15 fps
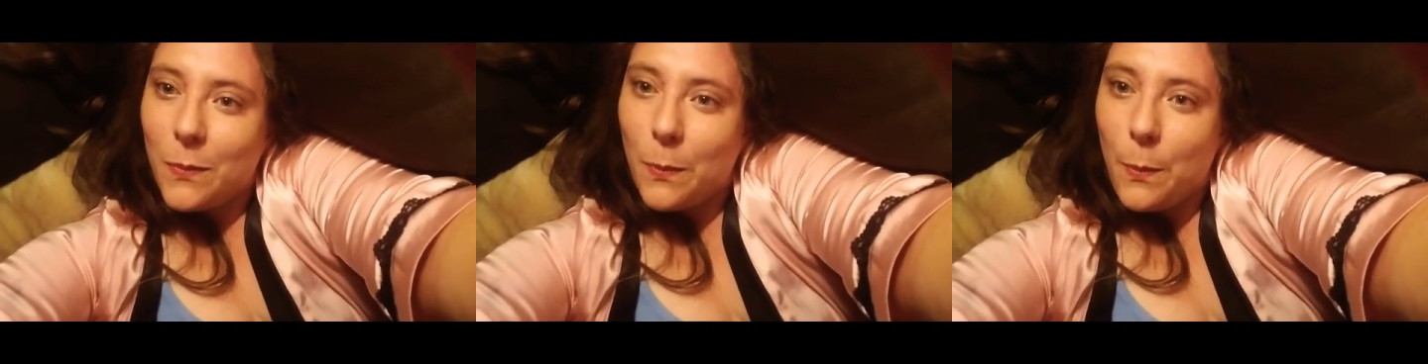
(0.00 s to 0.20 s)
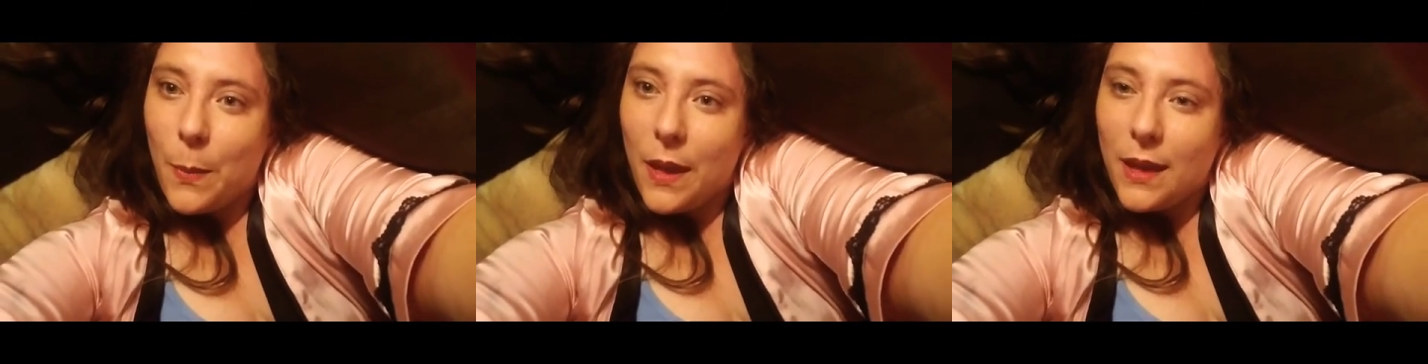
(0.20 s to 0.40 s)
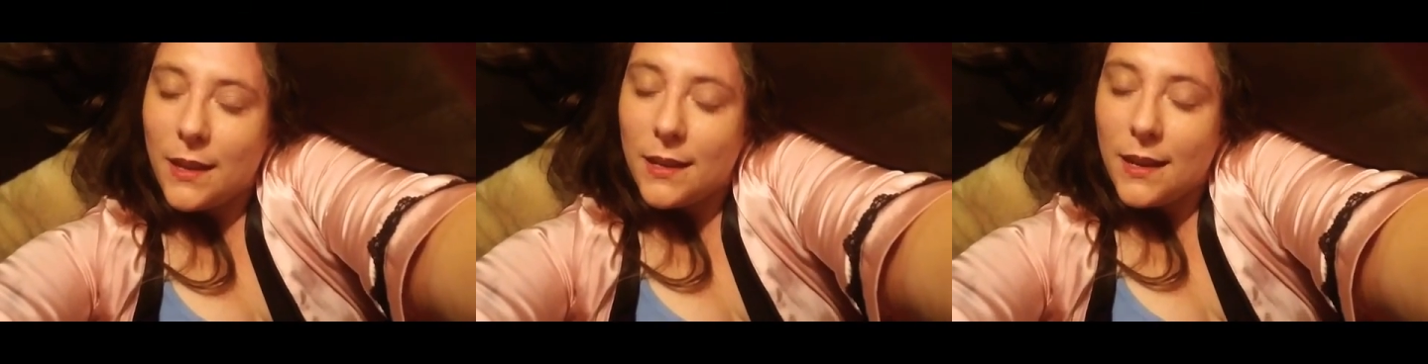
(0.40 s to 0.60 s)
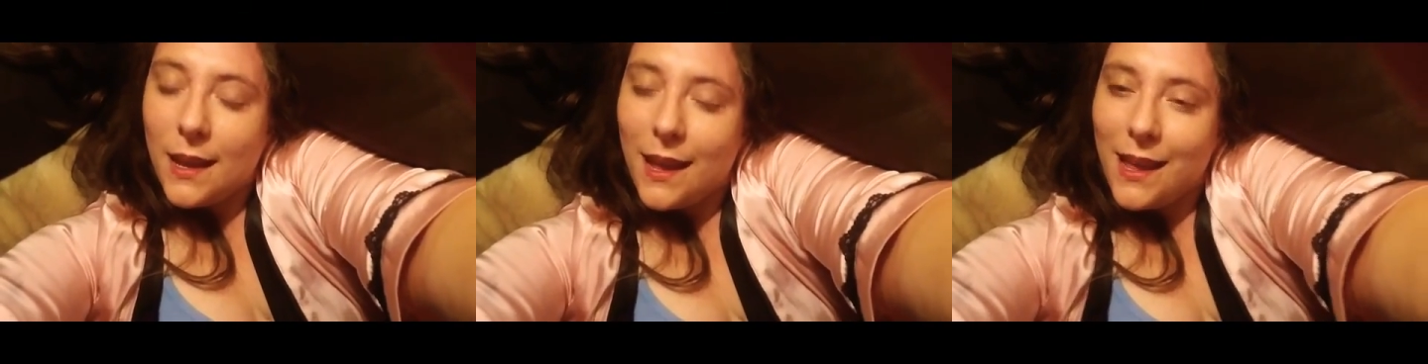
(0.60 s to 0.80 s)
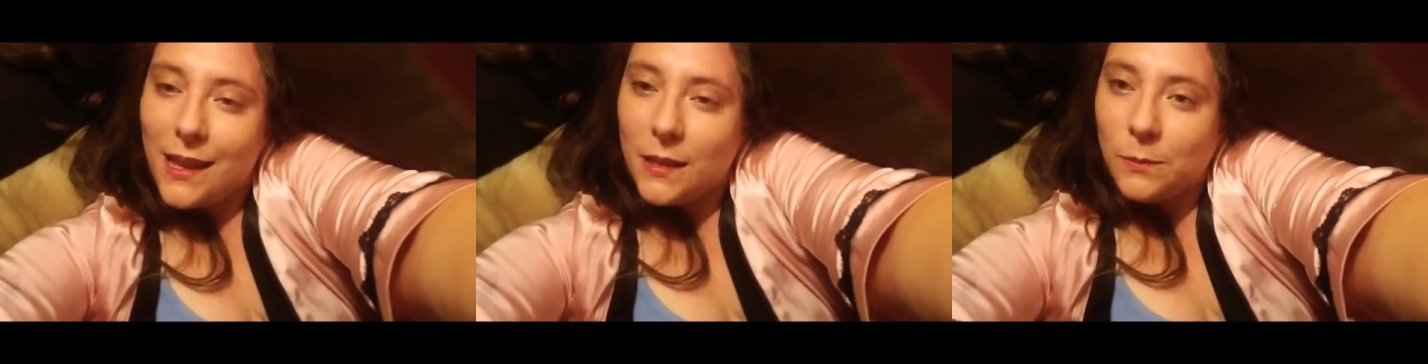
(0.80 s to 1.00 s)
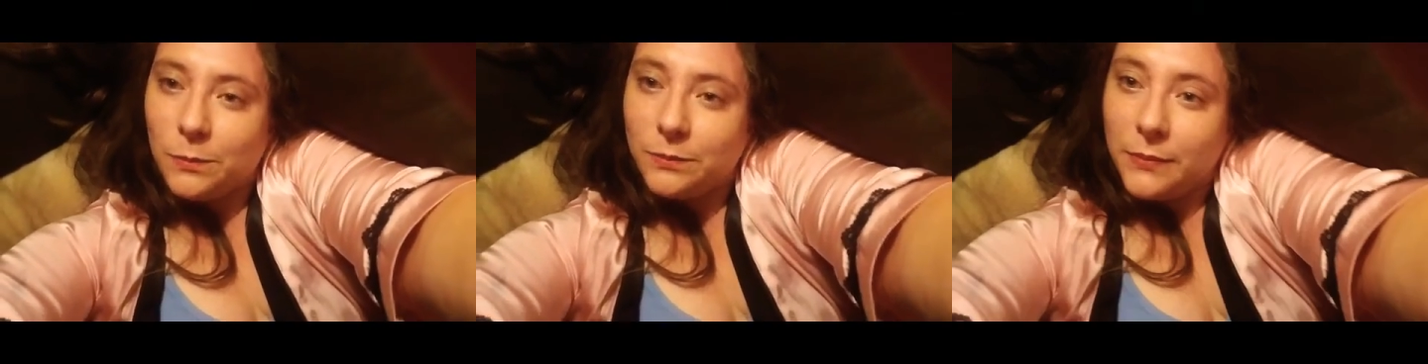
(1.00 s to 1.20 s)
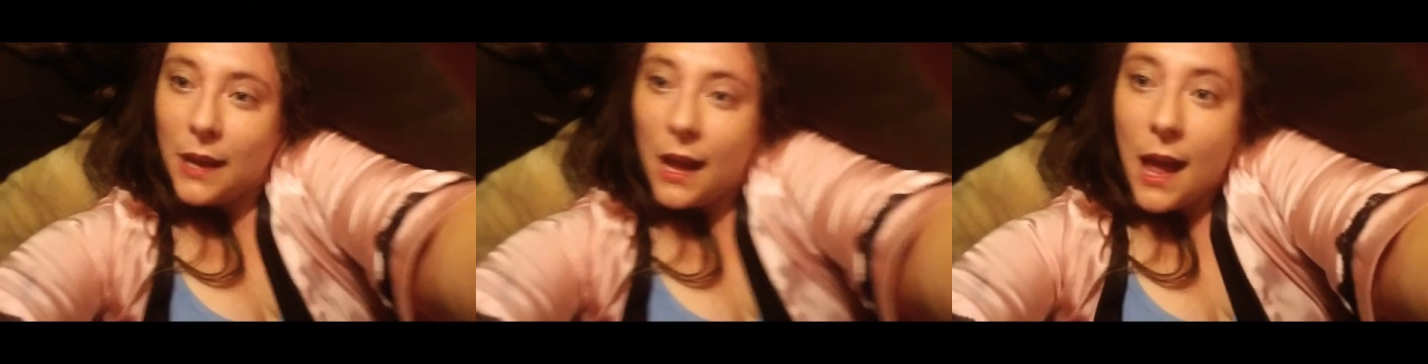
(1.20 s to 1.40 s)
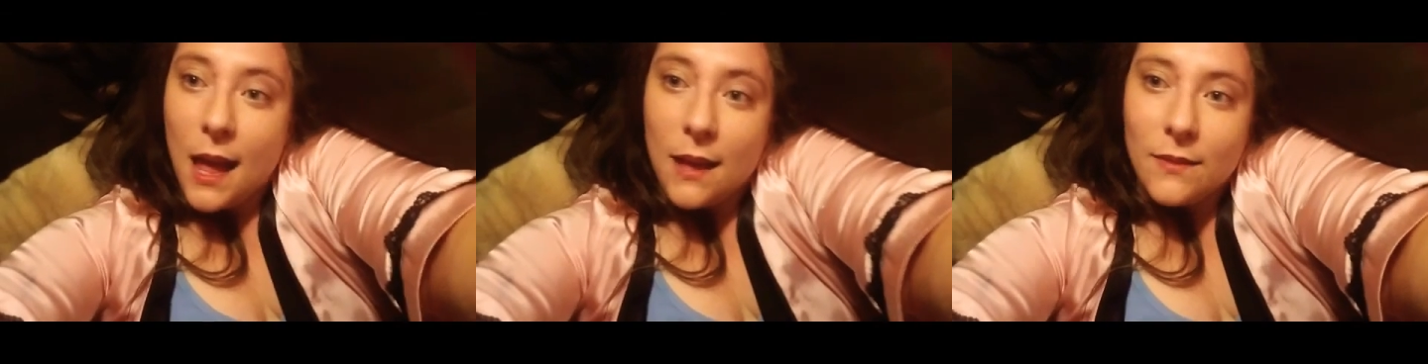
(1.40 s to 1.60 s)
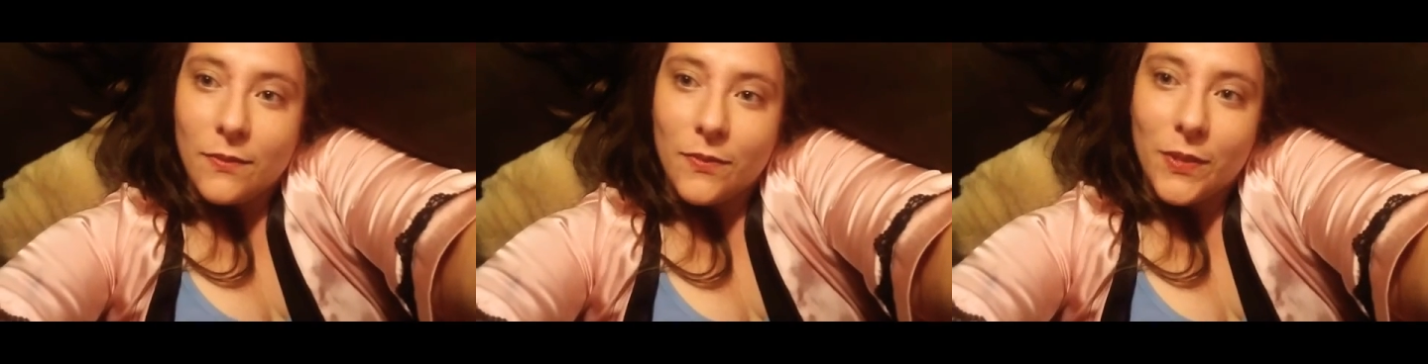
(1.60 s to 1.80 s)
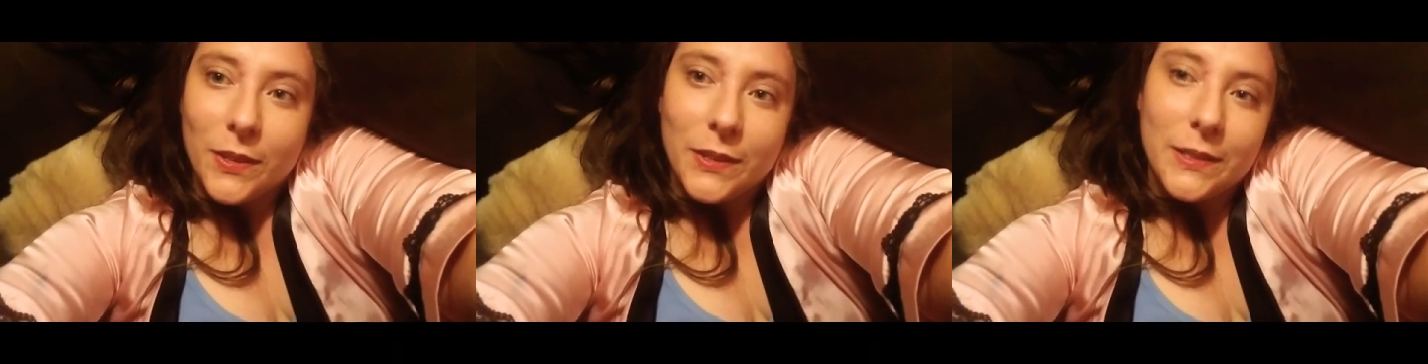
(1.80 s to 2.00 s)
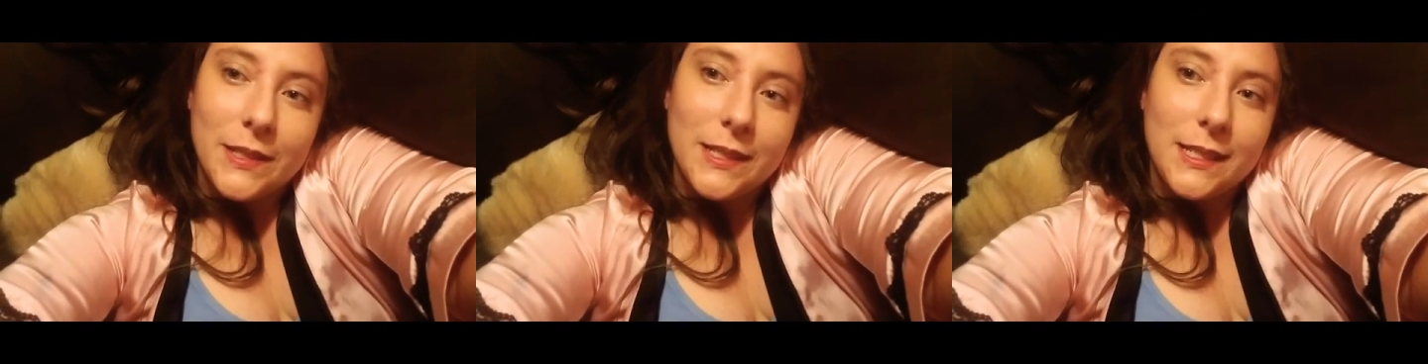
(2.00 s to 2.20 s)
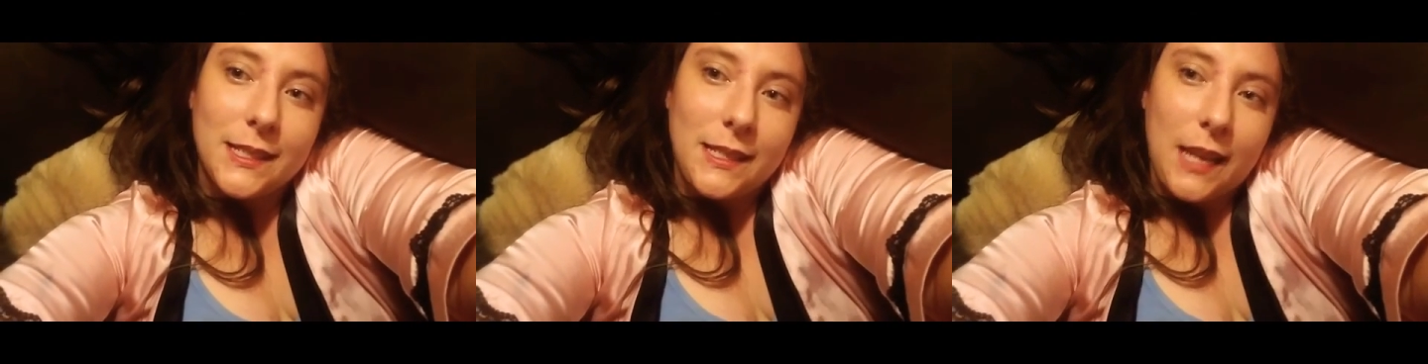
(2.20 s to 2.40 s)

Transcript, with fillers: But first,